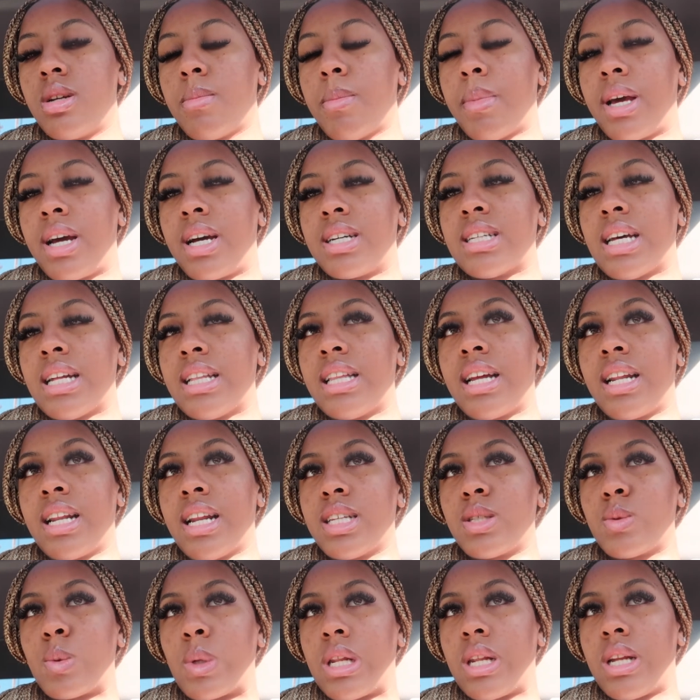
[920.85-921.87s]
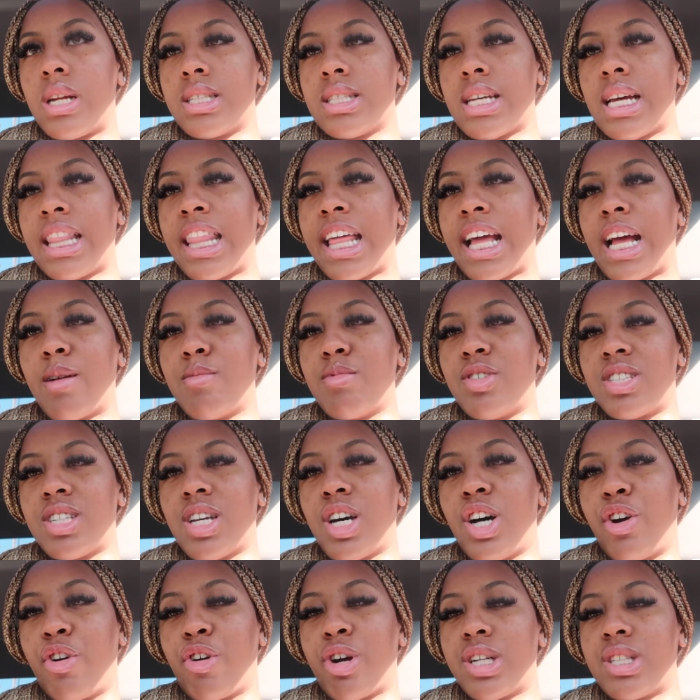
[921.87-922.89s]
because i think that's what it is i think i'm just
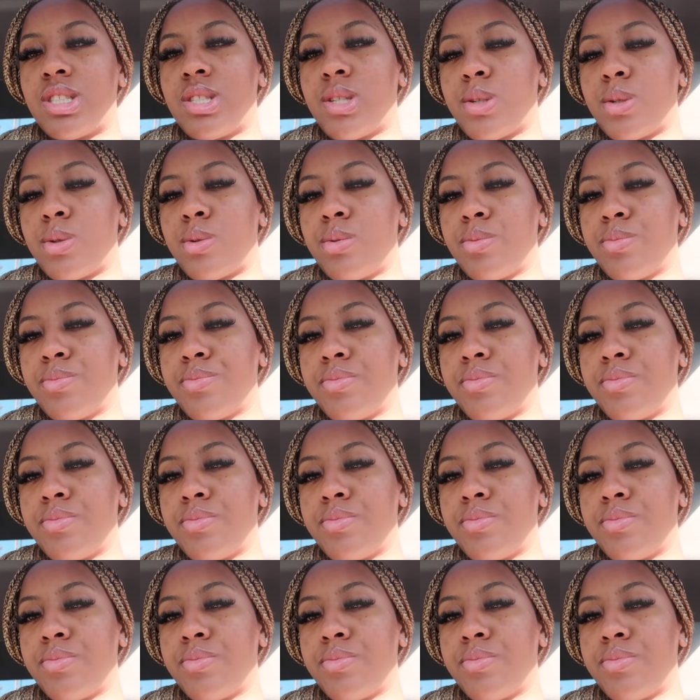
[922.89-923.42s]
hungry too